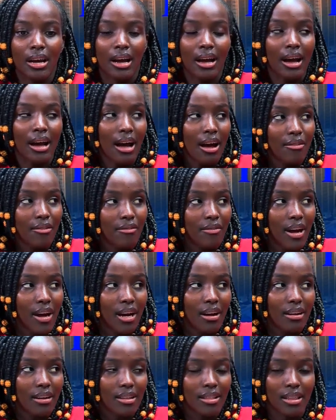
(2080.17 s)

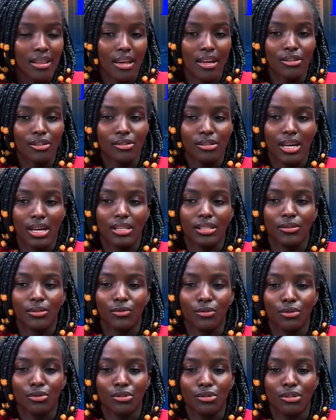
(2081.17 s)
cover the
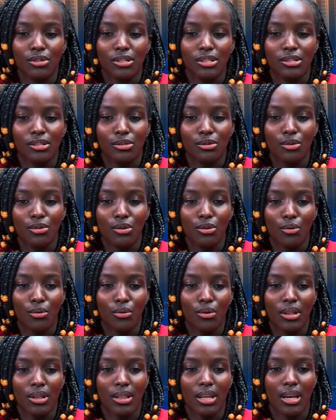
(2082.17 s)
transfusions, so
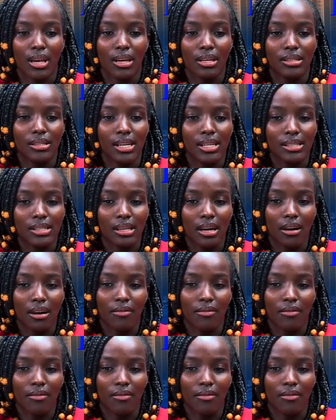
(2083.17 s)
they just